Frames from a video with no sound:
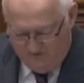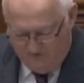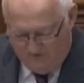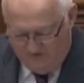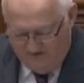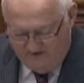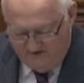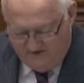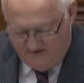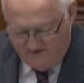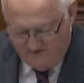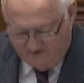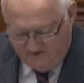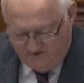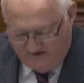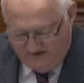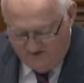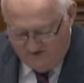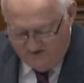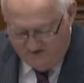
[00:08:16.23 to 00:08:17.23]
Wait time
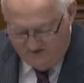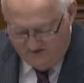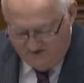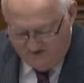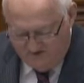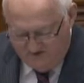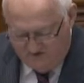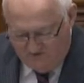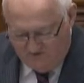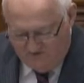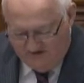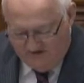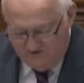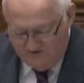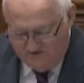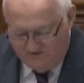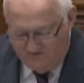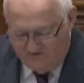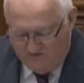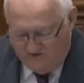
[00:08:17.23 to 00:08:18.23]
strategy. Since
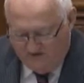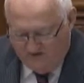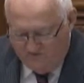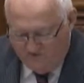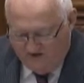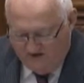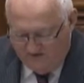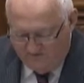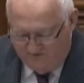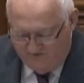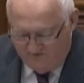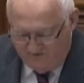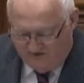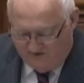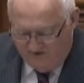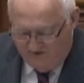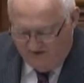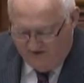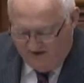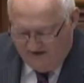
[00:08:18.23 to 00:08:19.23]
2004, Brockville
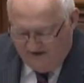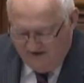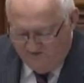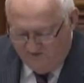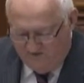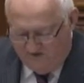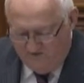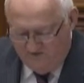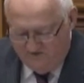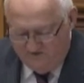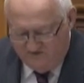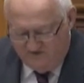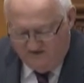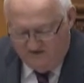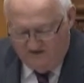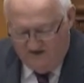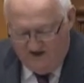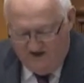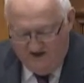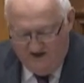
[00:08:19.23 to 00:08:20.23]
General Hospital
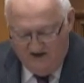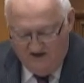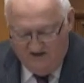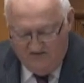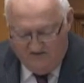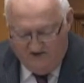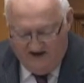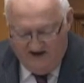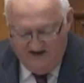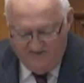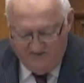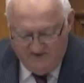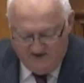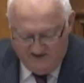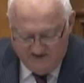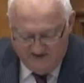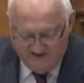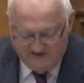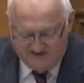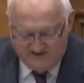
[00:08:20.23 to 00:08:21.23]
received
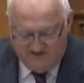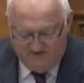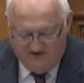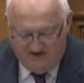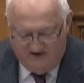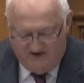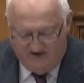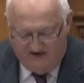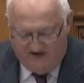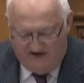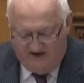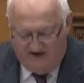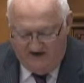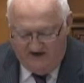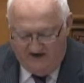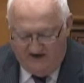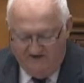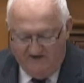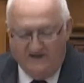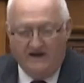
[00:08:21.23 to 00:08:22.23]

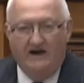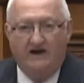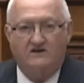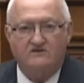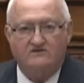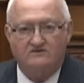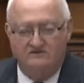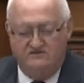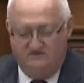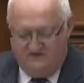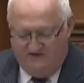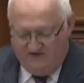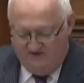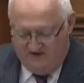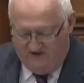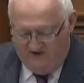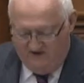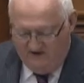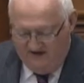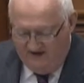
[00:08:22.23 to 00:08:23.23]

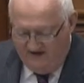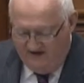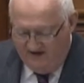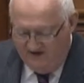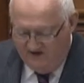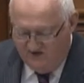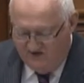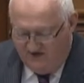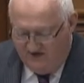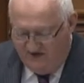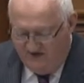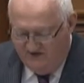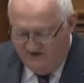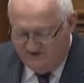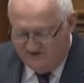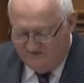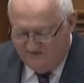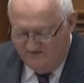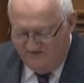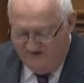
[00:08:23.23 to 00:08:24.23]

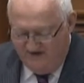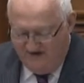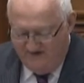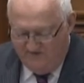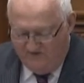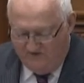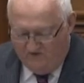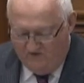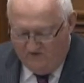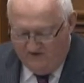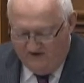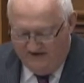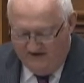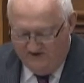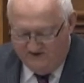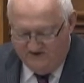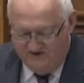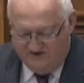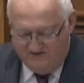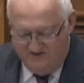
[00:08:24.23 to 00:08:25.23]
$5,789,788 to provide
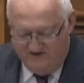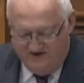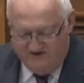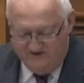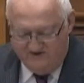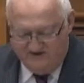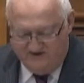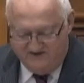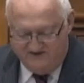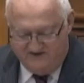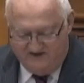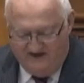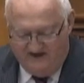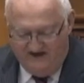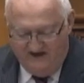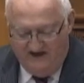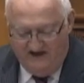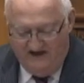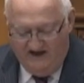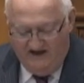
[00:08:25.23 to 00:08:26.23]

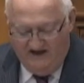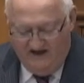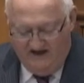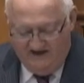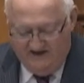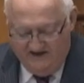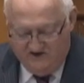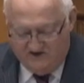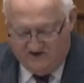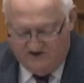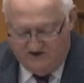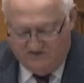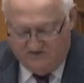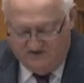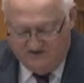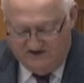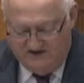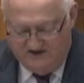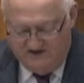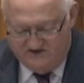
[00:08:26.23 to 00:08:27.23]
4,368 additional
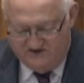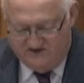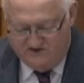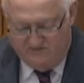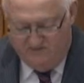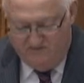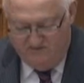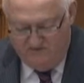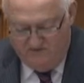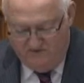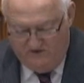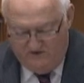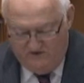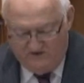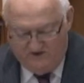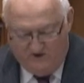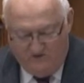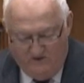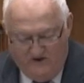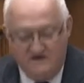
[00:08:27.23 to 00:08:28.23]
procedures,
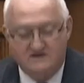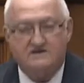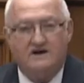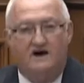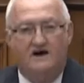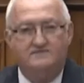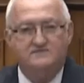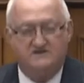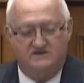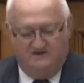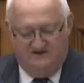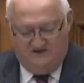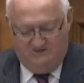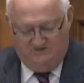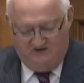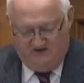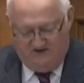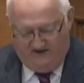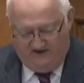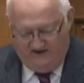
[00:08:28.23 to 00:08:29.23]
reducing wait times in the
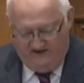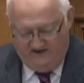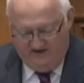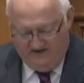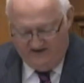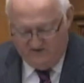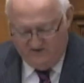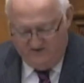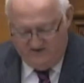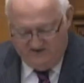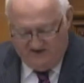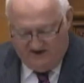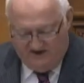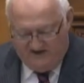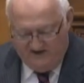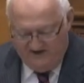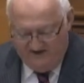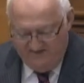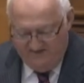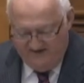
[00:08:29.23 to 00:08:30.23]
community. As a
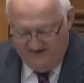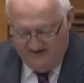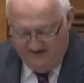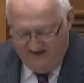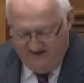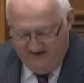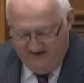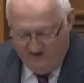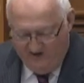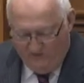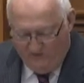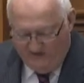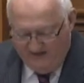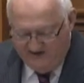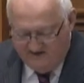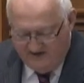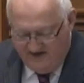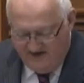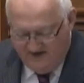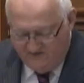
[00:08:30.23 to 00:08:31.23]
result,
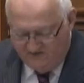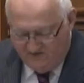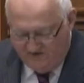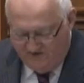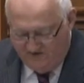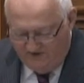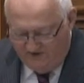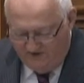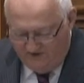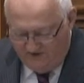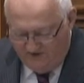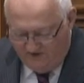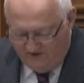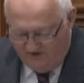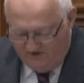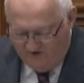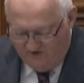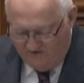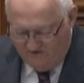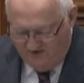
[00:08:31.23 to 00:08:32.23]
wait times for the
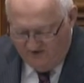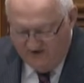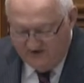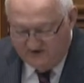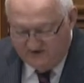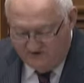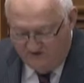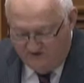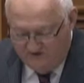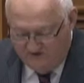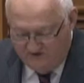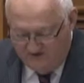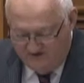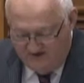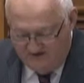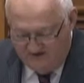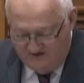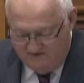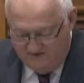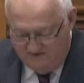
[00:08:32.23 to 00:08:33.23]
orthopedic surgery
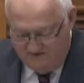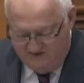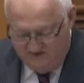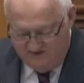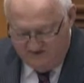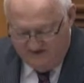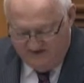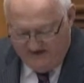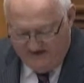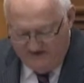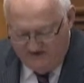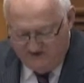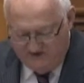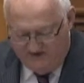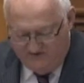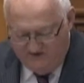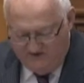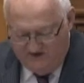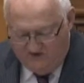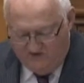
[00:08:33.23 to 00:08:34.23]
at BGH
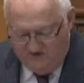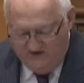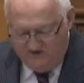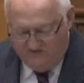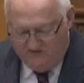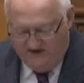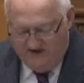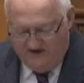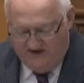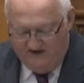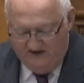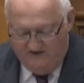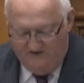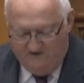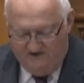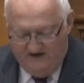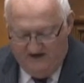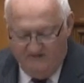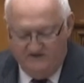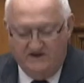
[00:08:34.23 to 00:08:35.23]
have decreased by
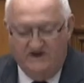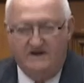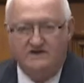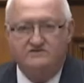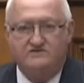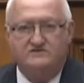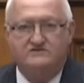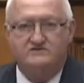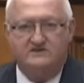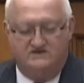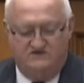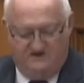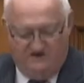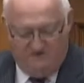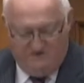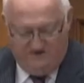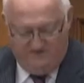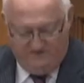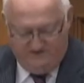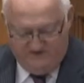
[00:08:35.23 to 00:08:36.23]
105 days, or
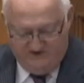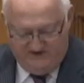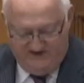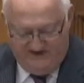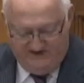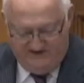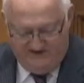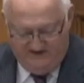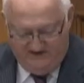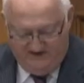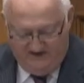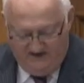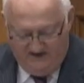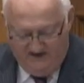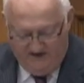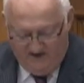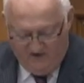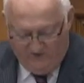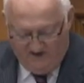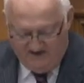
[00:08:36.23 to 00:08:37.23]
61%.
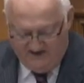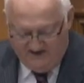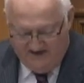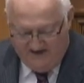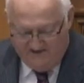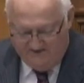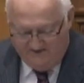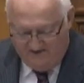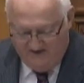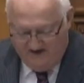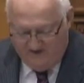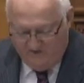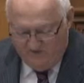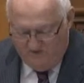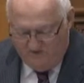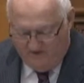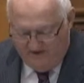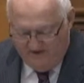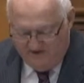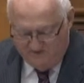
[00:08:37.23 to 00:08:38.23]
Wait times for hip
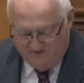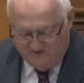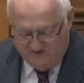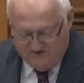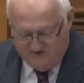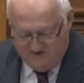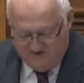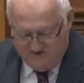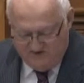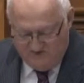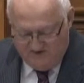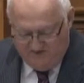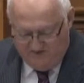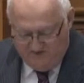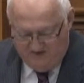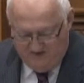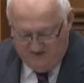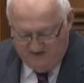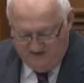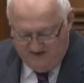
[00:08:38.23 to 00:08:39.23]
replacement surgery
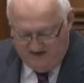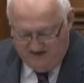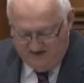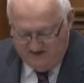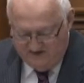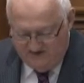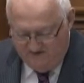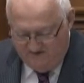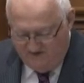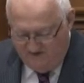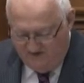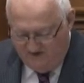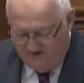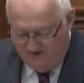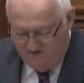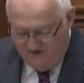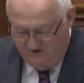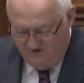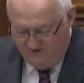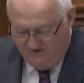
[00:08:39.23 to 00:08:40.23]
at BGH have
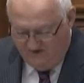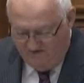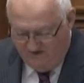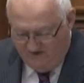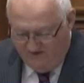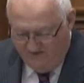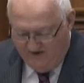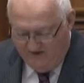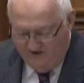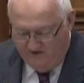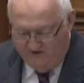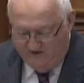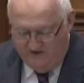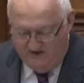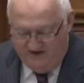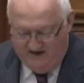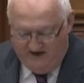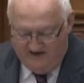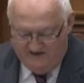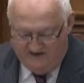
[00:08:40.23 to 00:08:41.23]
decreased by
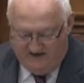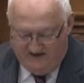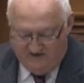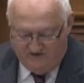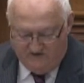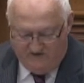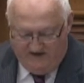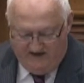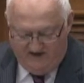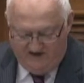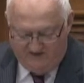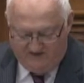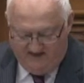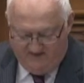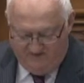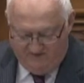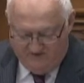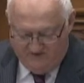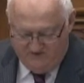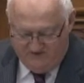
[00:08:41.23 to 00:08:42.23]
538 days, or
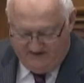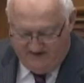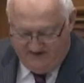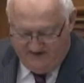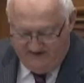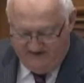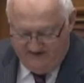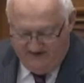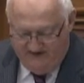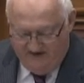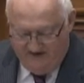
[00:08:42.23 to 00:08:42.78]
87%.